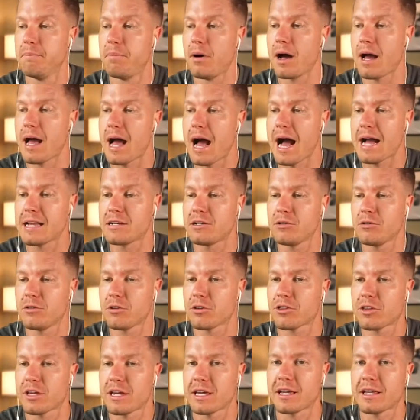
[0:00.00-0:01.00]
but I do
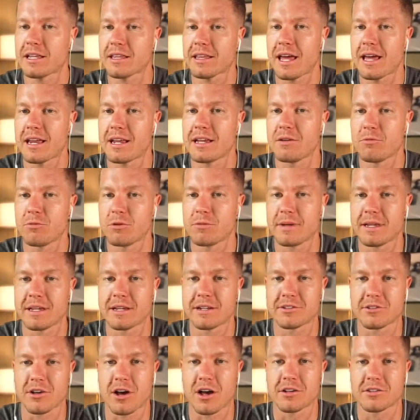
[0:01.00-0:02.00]
think that it would be
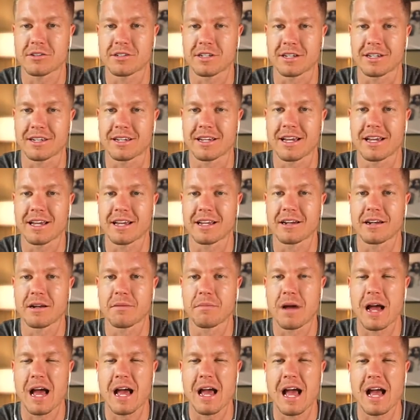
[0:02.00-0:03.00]
exhausting and
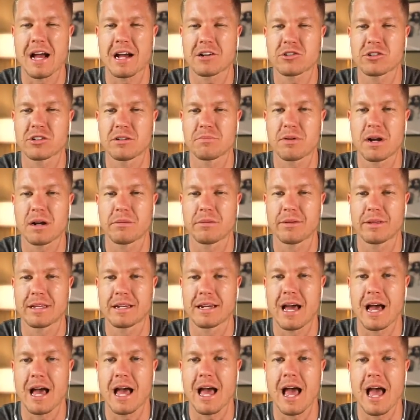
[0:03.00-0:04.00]
actually probably
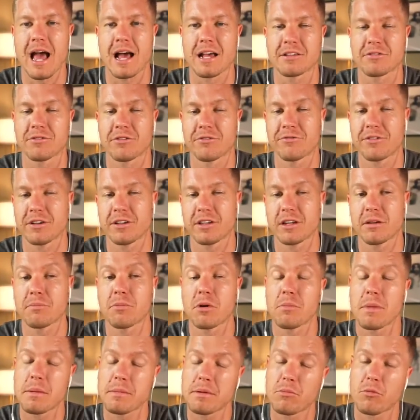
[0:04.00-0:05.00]
not as fulfilling,
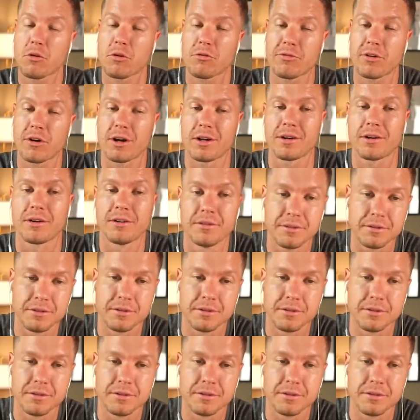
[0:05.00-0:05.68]
but maybe more fun.